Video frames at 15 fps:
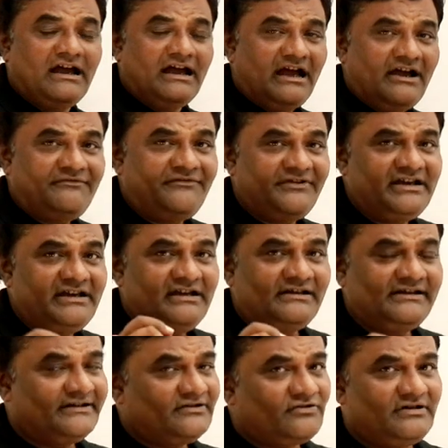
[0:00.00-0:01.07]
Every
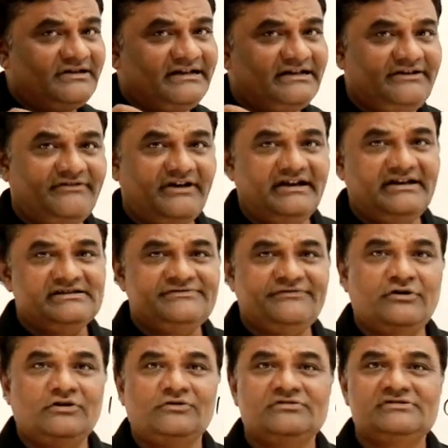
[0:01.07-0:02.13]
electronic device
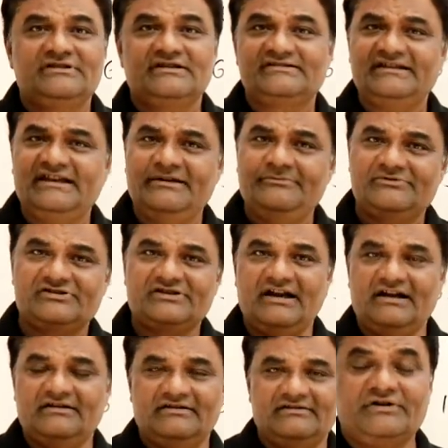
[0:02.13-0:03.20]
follows the same
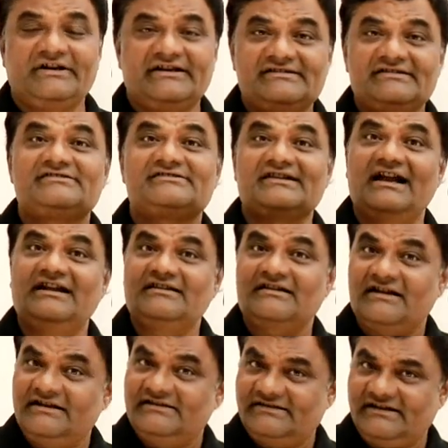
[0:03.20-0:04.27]
standard, so it is
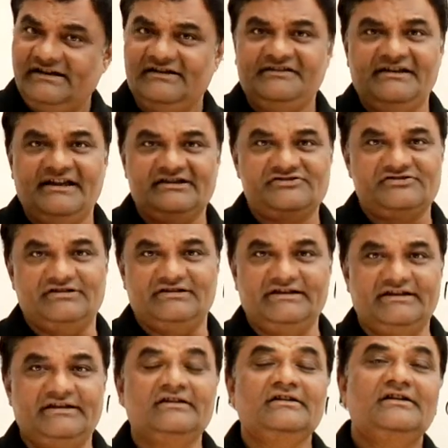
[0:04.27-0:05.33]
standardized
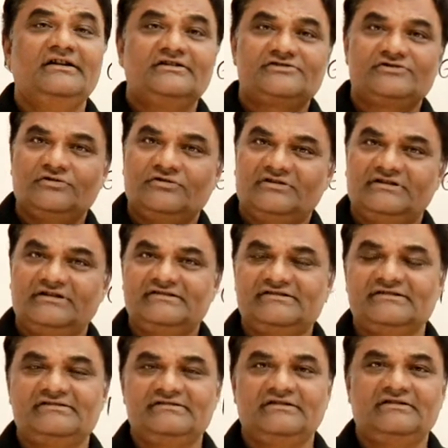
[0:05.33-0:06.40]
internationally. So this
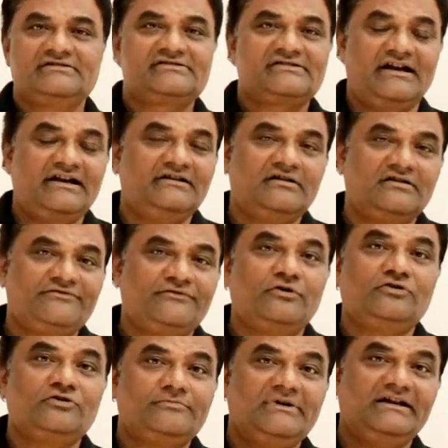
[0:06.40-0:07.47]
is a standard
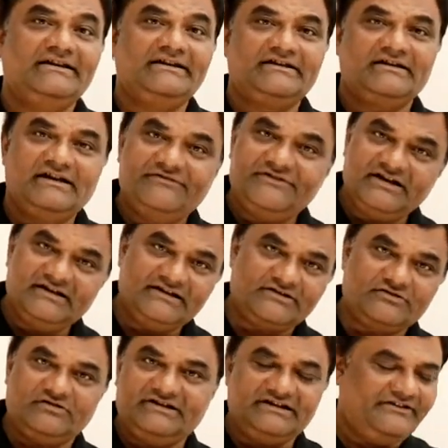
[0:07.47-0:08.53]
followed by every
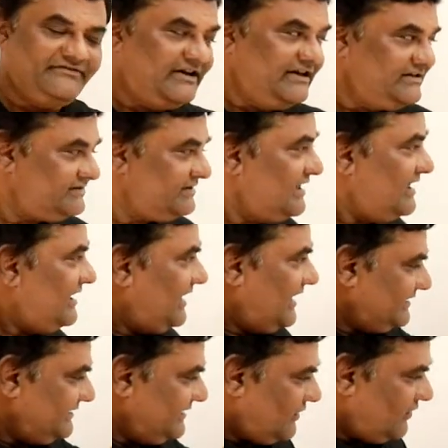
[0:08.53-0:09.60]
electronic device,
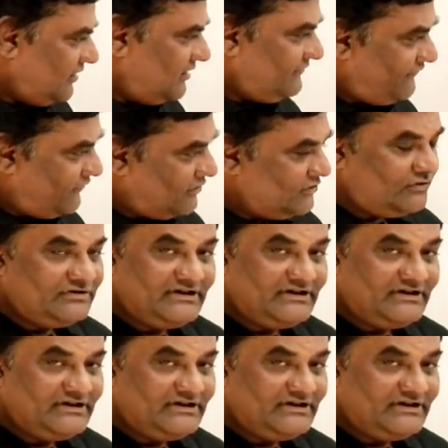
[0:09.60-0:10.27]
and they all follow